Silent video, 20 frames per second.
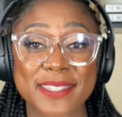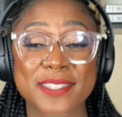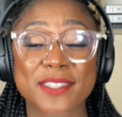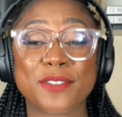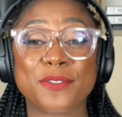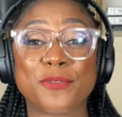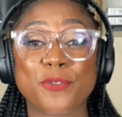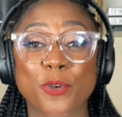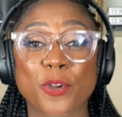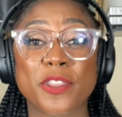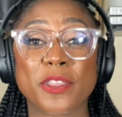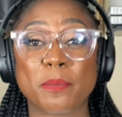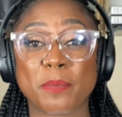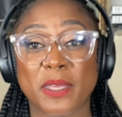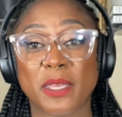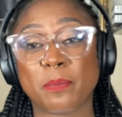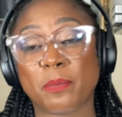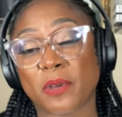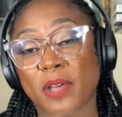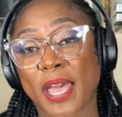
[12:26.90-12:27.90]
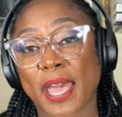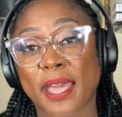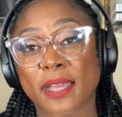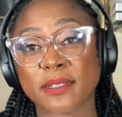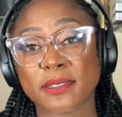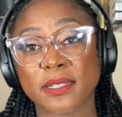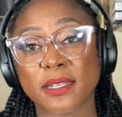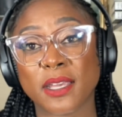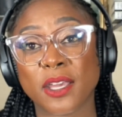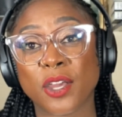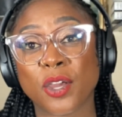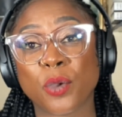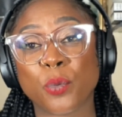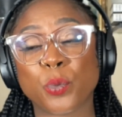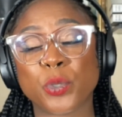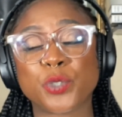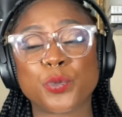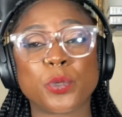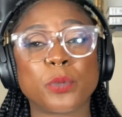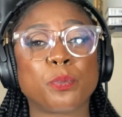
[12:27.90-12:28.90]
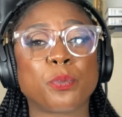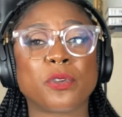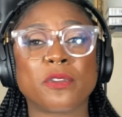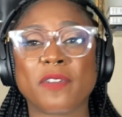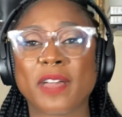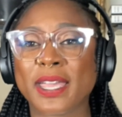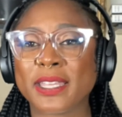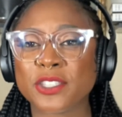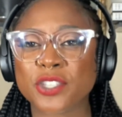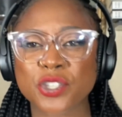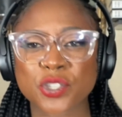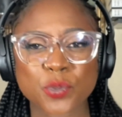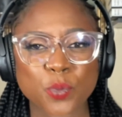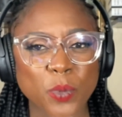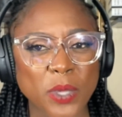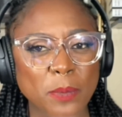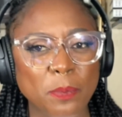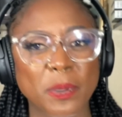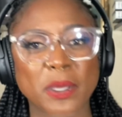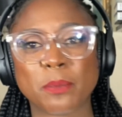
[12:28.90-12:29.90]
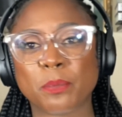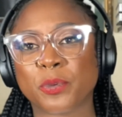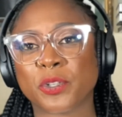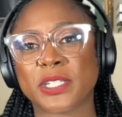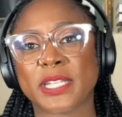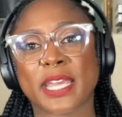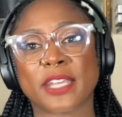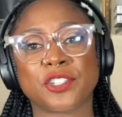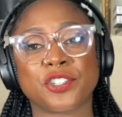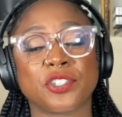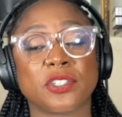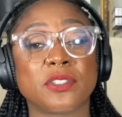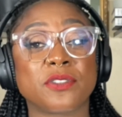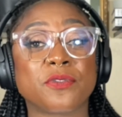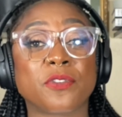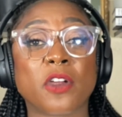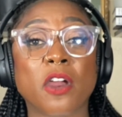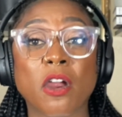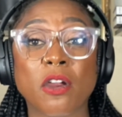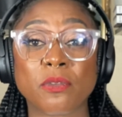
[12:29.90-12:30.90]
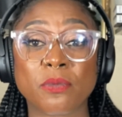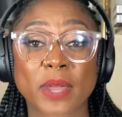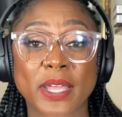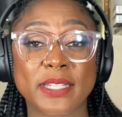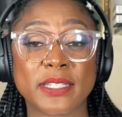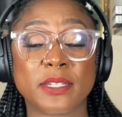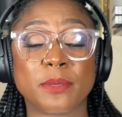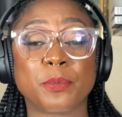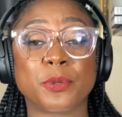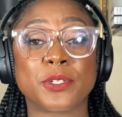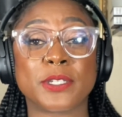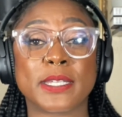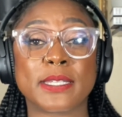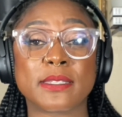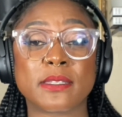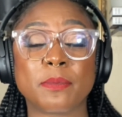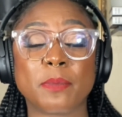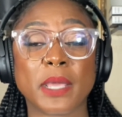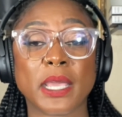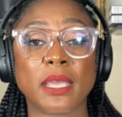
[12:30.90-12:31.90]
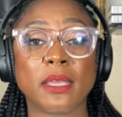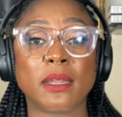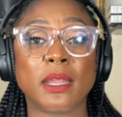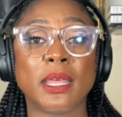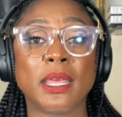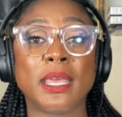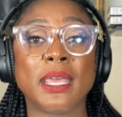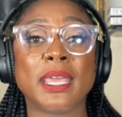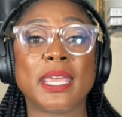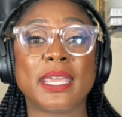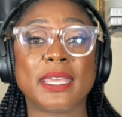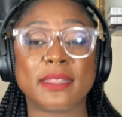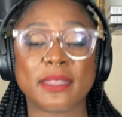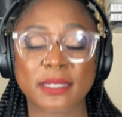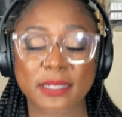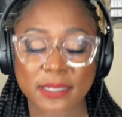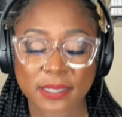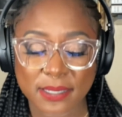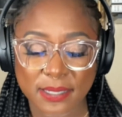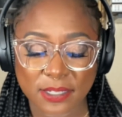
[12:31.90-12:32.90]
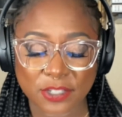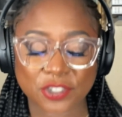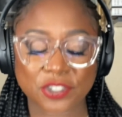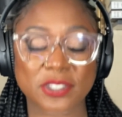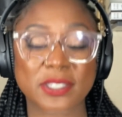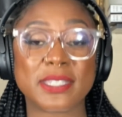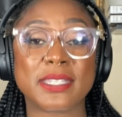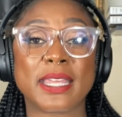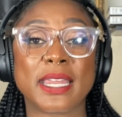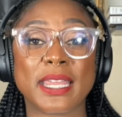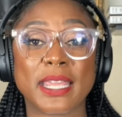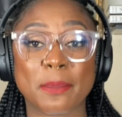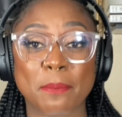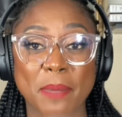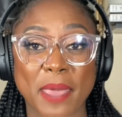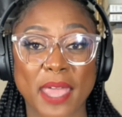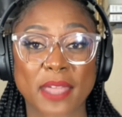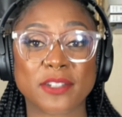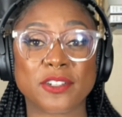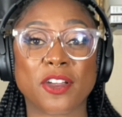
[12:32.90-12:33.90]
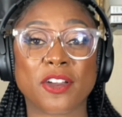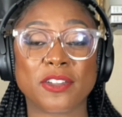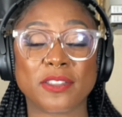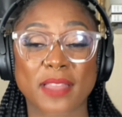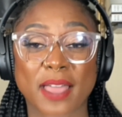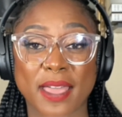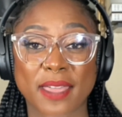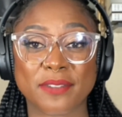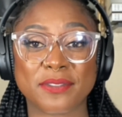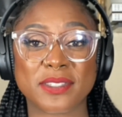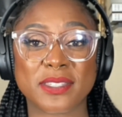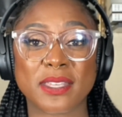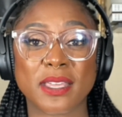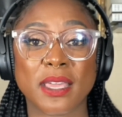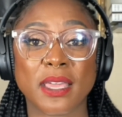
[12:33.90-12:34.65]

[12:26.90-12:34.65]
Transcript: the For the People Act, which would provide sweeping protections for our right to participate in the decisions that impact our lives,